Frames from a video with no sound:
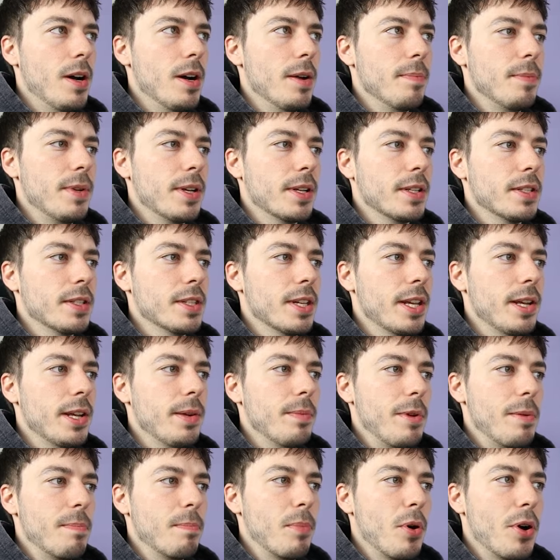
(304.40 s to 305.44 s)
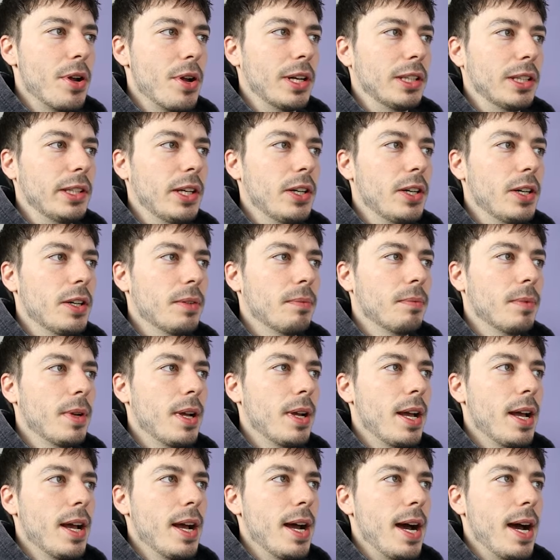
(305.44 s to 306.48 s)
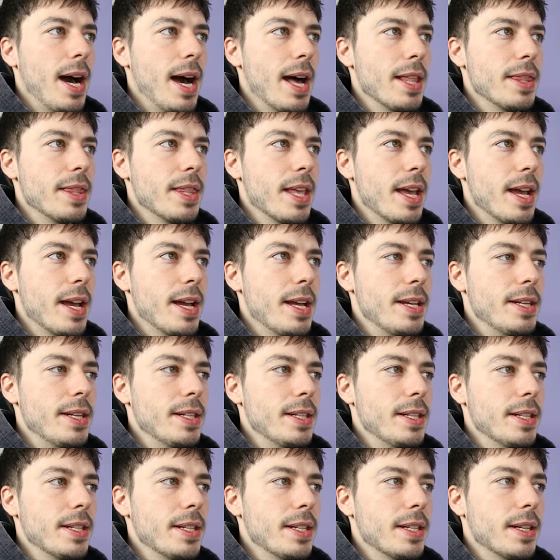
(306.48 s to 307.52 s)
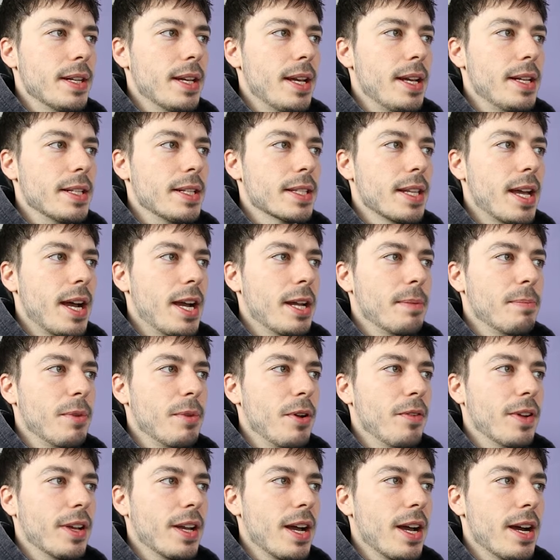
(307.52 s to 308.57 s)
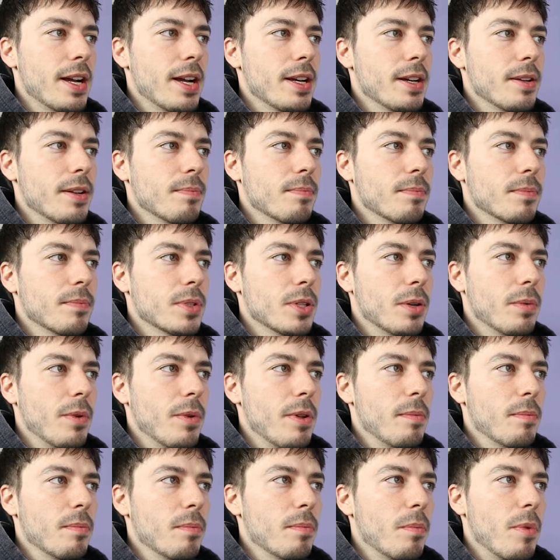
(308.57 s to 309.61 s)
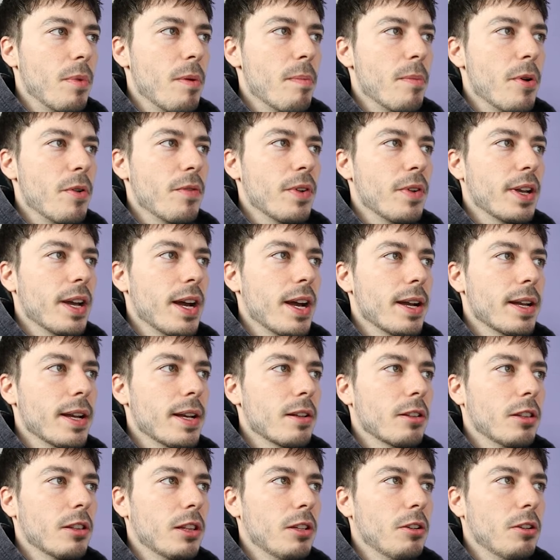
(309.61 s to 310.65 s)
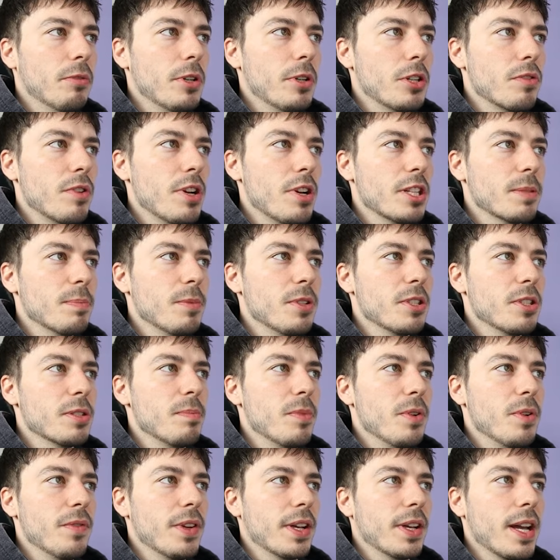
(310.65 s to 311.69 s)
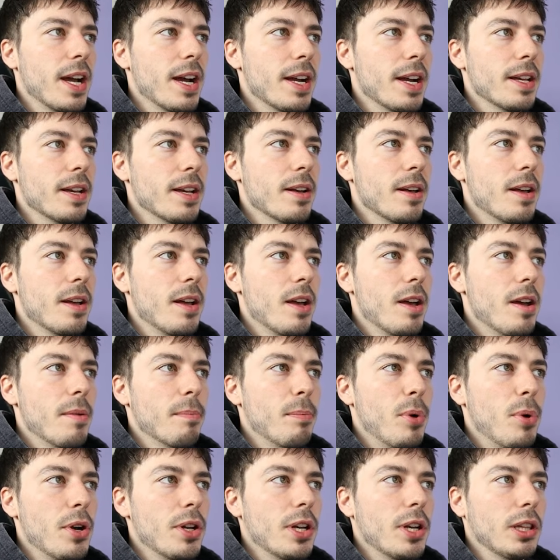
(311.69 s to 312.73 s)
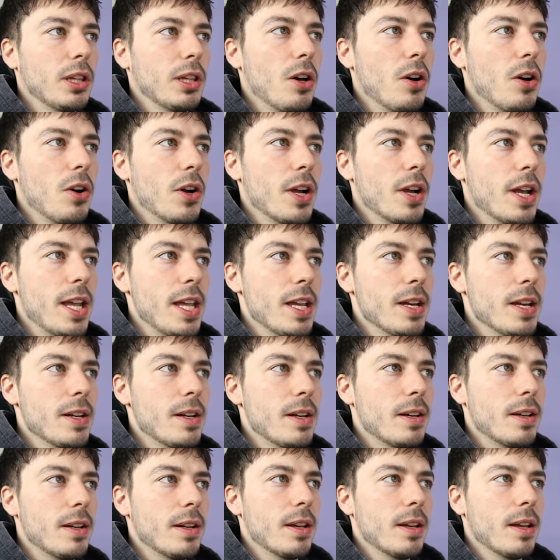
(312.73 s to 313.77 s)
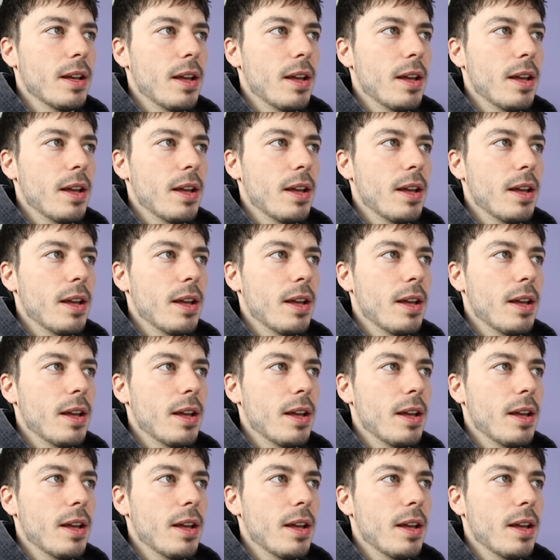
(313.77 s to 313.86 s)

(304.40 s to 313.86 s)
You can see we put in a low and then it started moving higher. So we were moving higher, little retracements moving higher, put in a low here